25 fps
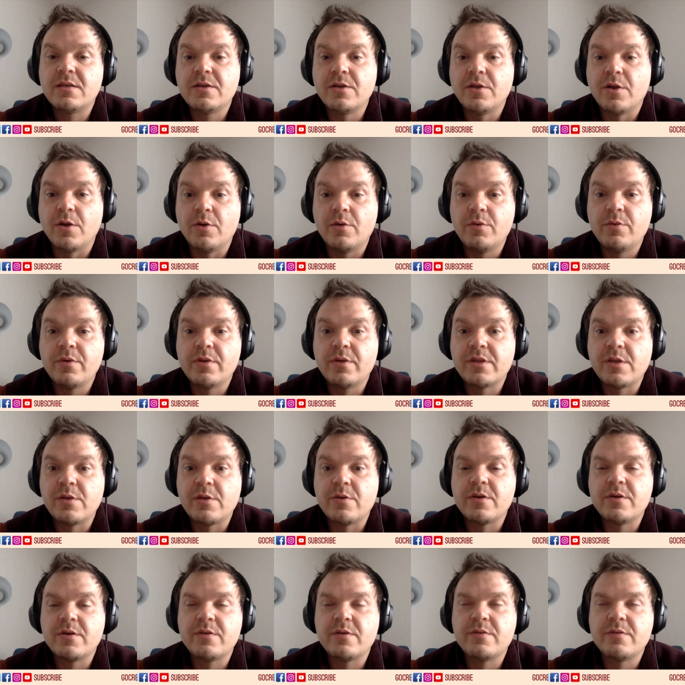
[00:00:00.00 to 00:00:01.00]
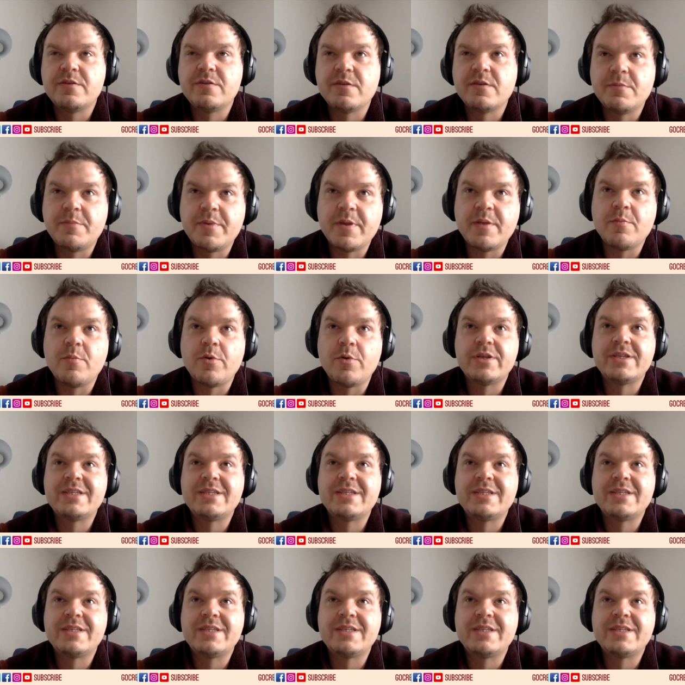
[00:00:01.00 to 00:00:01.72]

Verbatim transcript: You know, there is a bit more